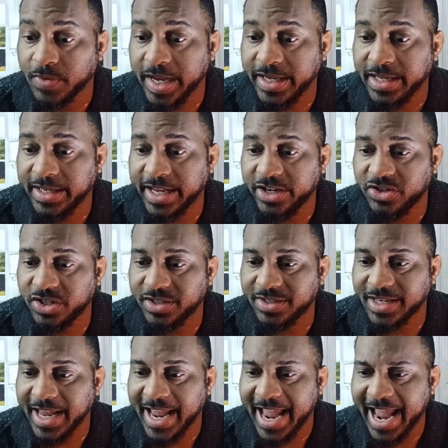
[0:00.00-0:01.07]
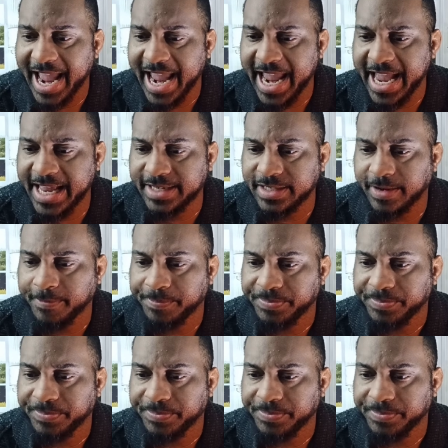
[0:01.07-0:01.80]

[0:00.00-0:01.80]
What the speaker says: regulations and